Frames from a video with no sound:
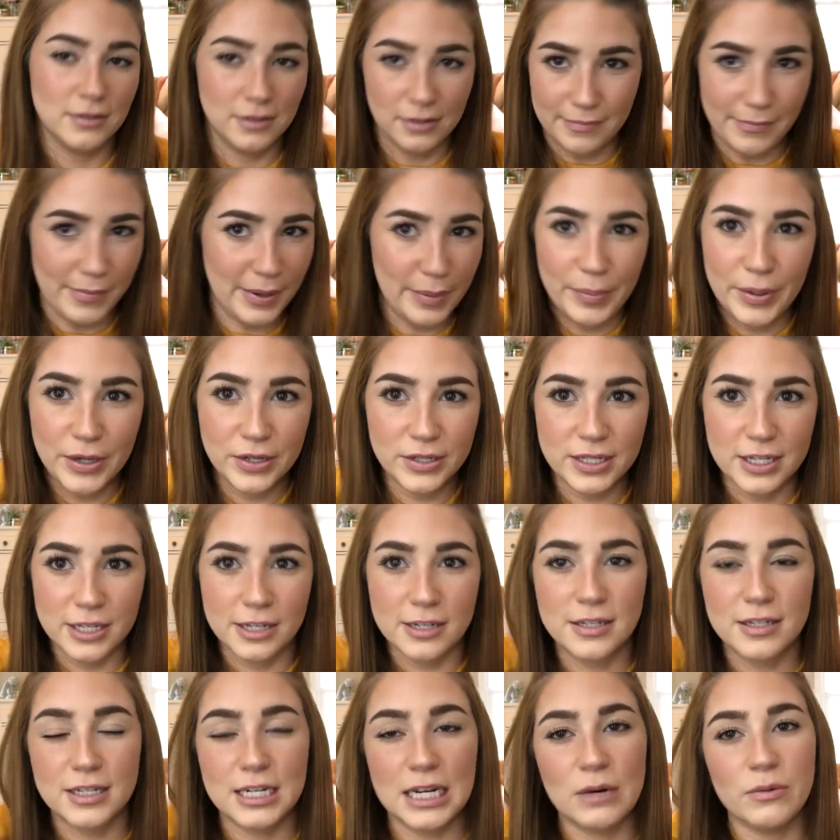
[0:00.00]
of my
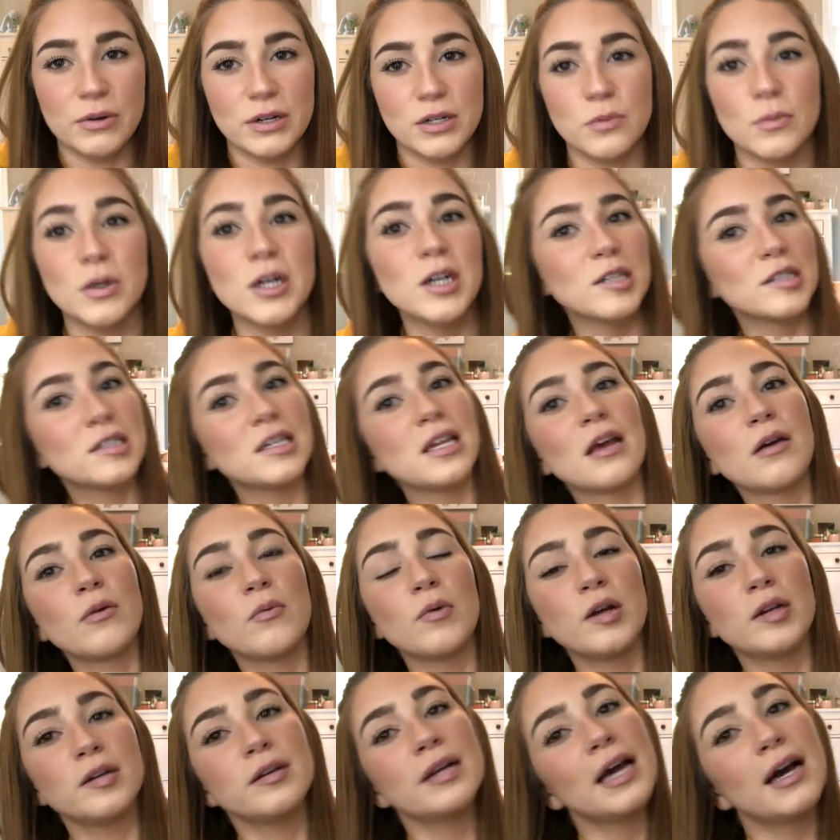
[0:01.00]
purses, take one to work, take
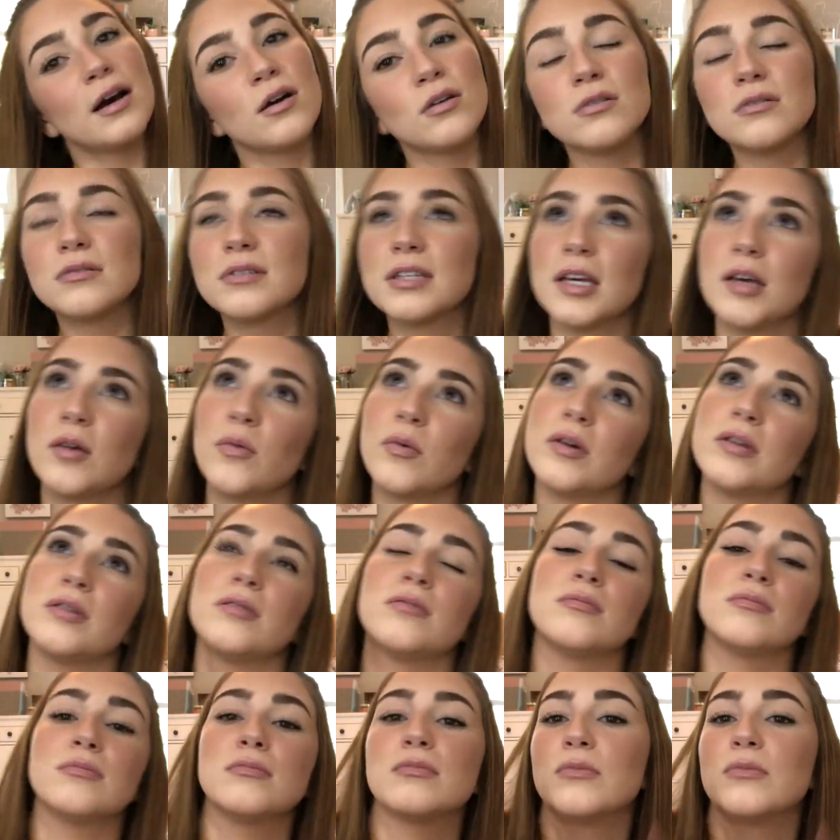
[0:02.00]
one out, take one